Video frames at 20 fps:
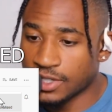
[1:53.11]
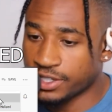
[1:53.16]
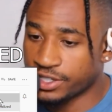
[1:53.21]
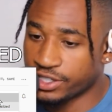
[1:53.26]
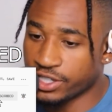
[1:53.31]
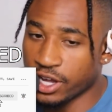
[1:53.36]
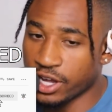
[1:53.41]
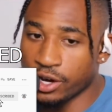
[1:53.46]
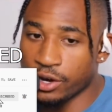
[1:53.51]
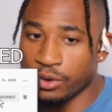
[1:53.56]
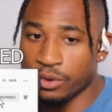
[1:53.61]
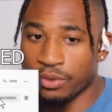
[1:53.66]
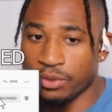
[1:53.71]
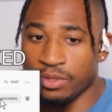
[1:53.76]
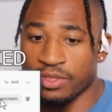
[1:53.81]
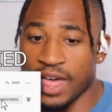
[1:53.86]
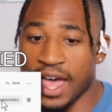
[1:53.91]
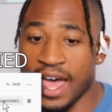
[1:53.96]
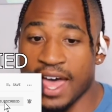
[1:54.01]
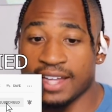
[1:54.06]
So
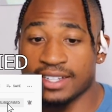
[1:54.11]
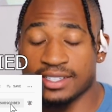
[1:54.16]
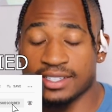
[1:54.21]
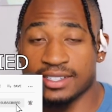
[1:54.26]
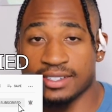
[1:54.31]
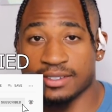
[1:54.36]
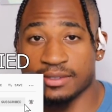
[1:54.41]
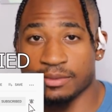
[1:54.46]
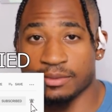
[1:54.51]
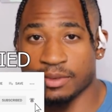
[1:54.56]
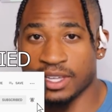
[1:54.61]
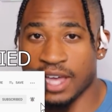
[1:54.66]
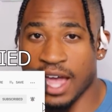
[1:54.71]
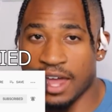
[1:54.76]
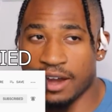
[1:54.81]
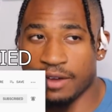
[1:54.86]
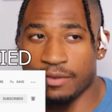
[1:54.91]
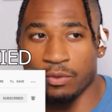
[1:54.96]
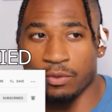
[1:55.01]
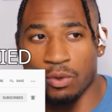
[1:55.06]
that's
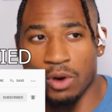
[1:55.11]
kind of